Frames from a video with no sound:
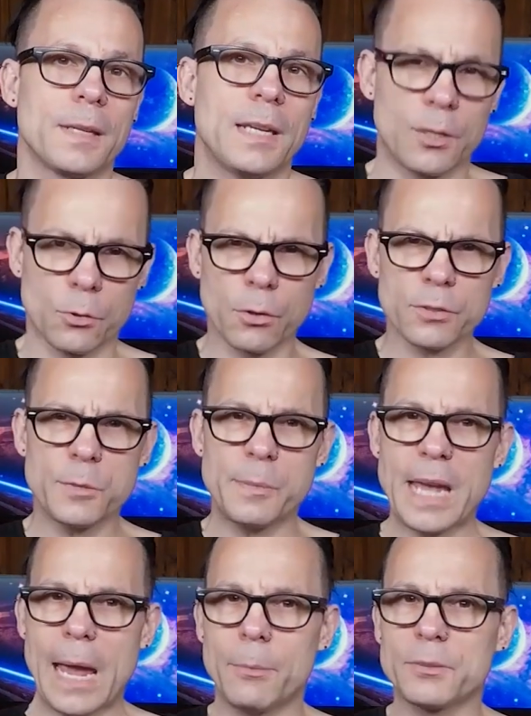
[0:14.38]
In order to
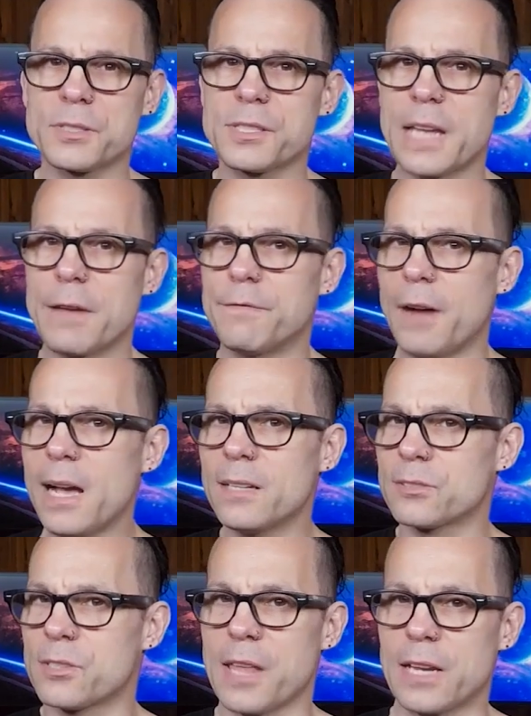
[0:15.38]
be able to save
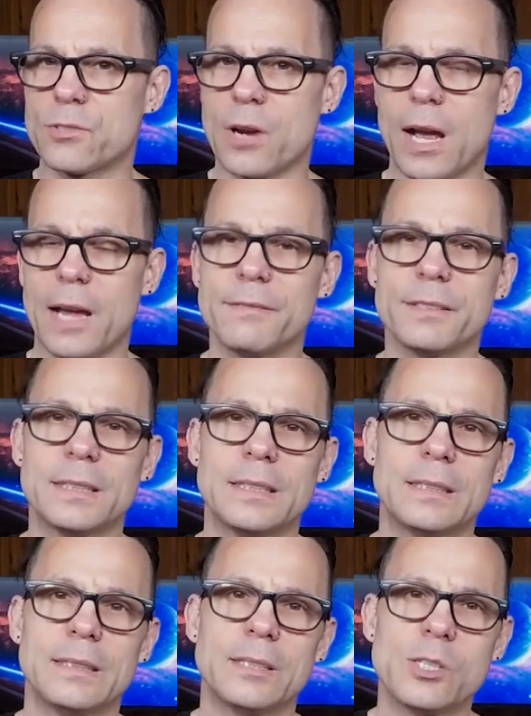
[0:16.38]
files to that drive,
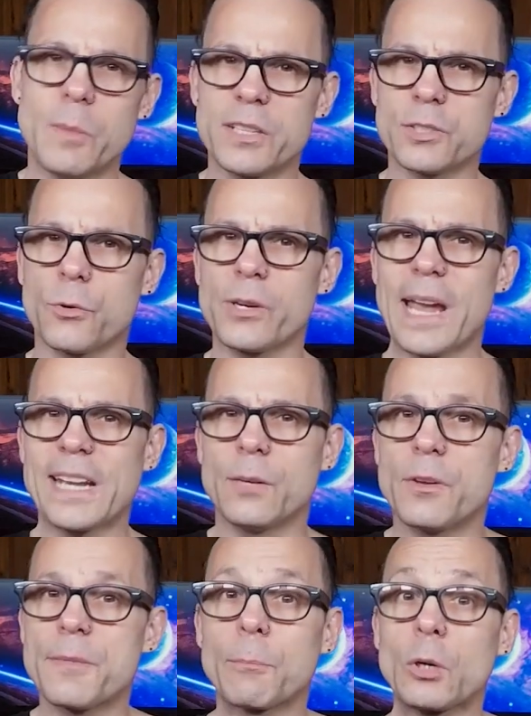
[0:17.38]
you must create it
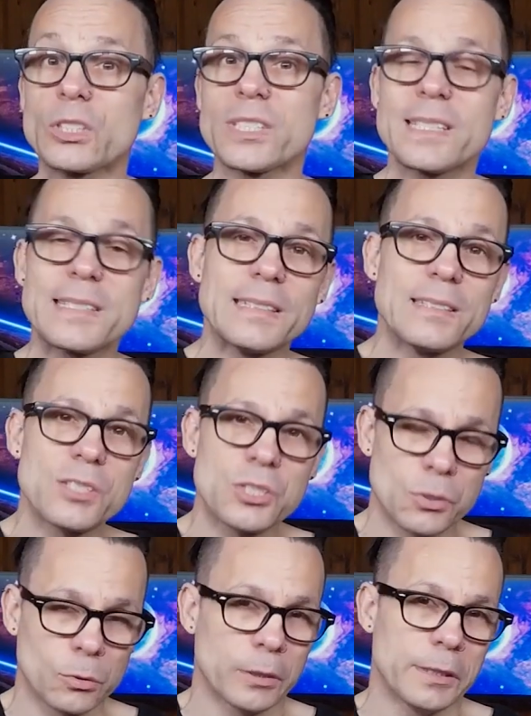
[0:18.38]
with persistent
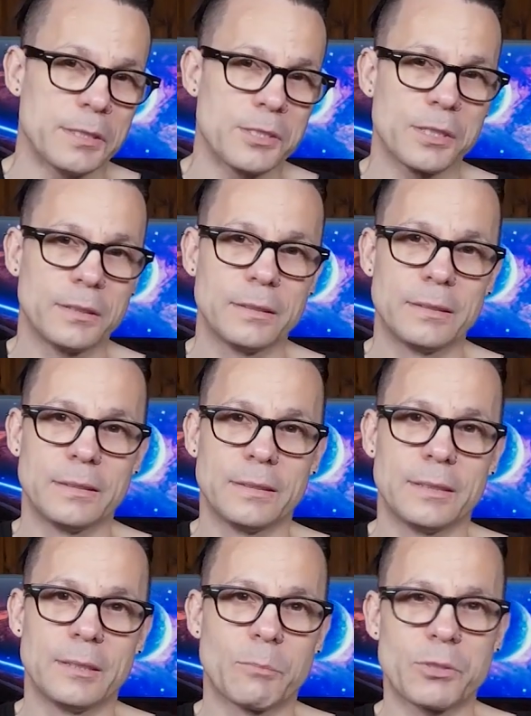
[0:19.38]
storage.
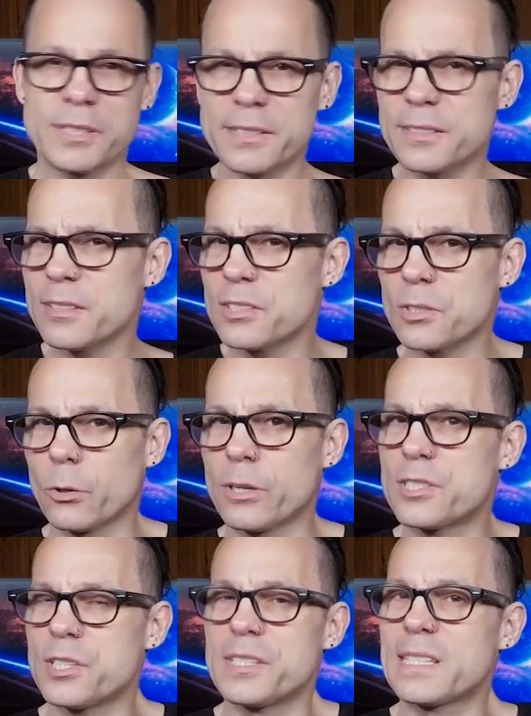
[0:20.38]
Persistent
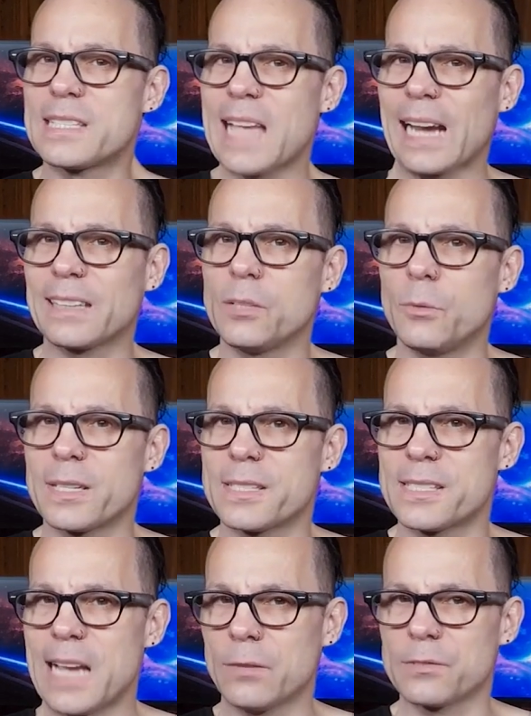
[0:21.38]
storage is exactly what it
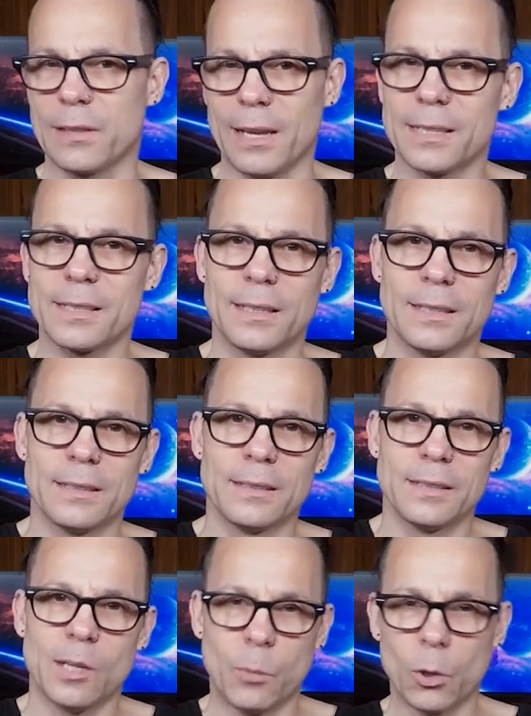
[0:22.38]
sounds like,
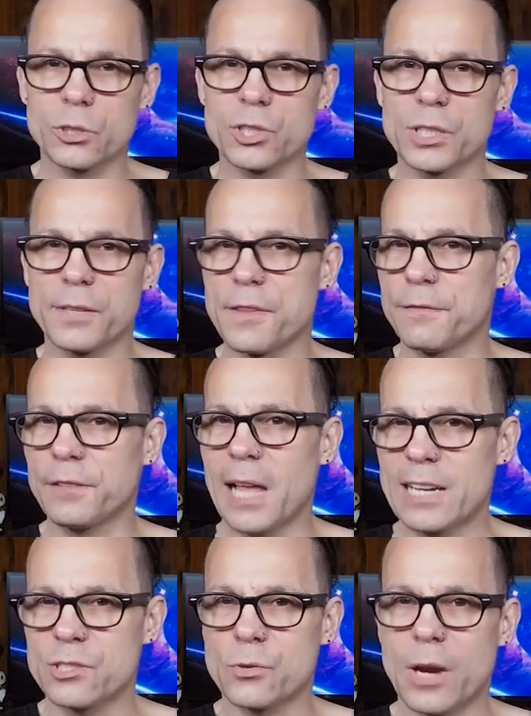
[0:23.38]
a portion of the
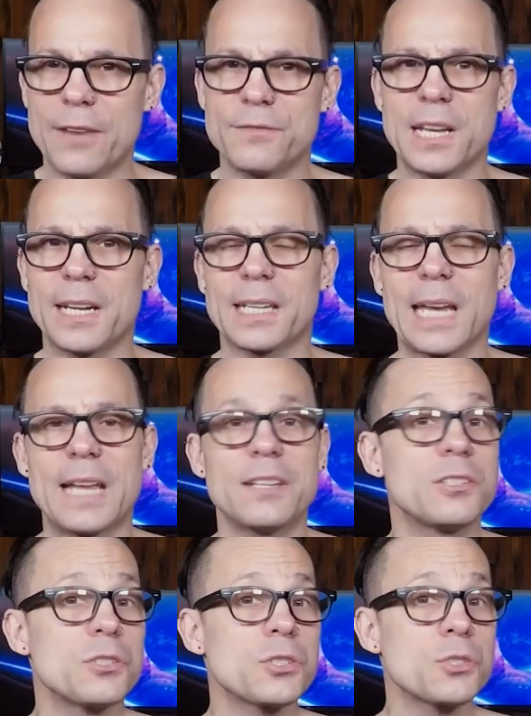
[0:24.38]
flash drive
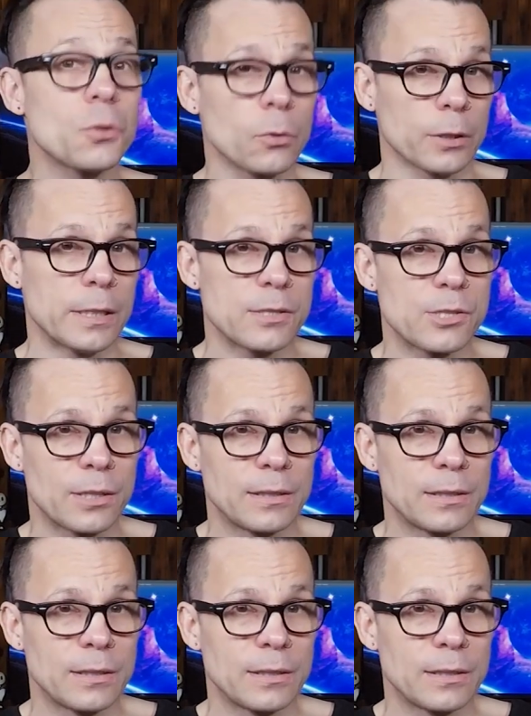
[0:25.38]
dedicated to storage.